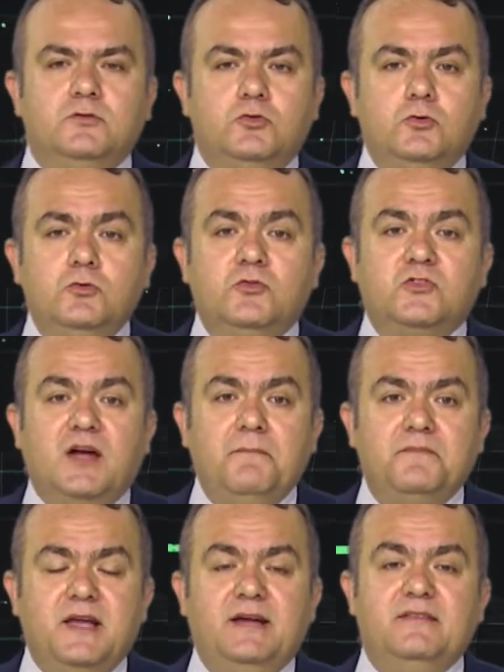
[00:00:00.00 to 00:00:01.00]
Through
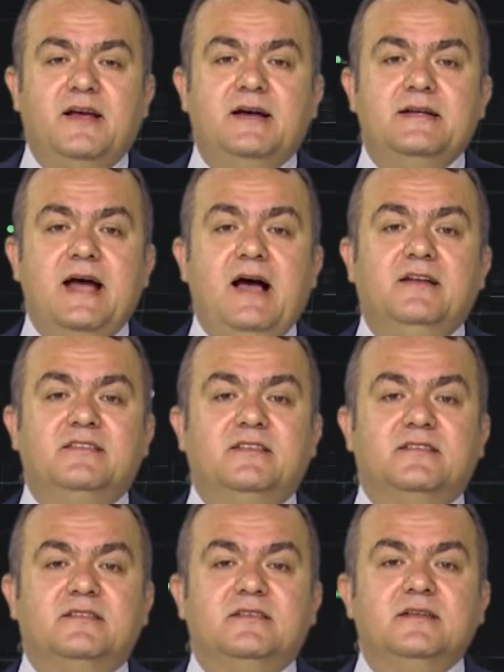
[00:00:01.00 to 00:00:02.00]
some data
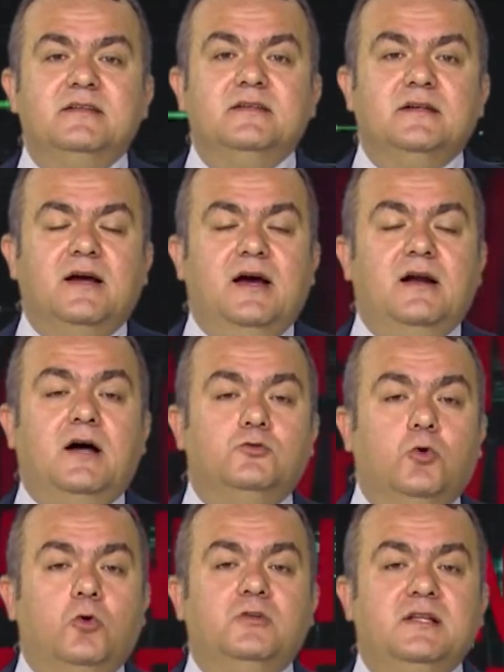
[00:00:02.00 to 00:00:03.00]
analysis around
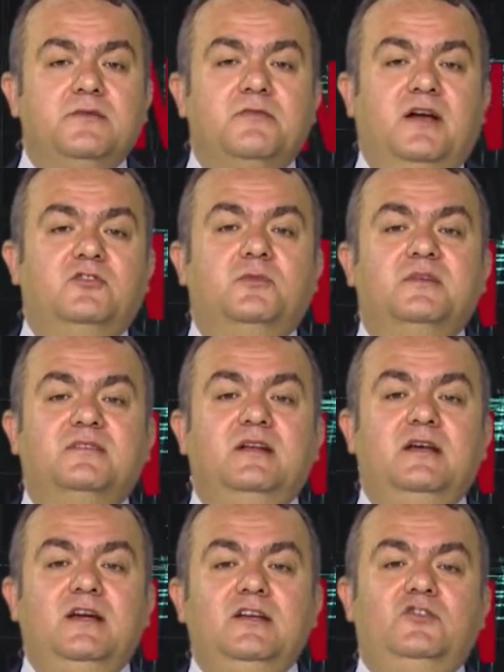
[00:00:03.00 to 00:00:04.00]
total investments
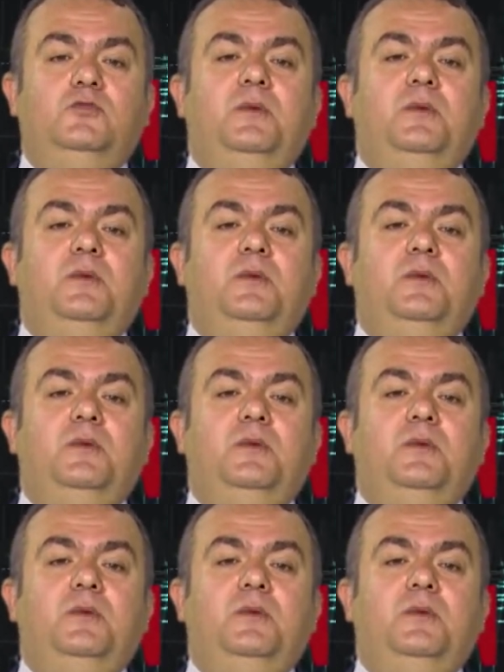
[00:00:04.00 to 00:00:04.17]
in each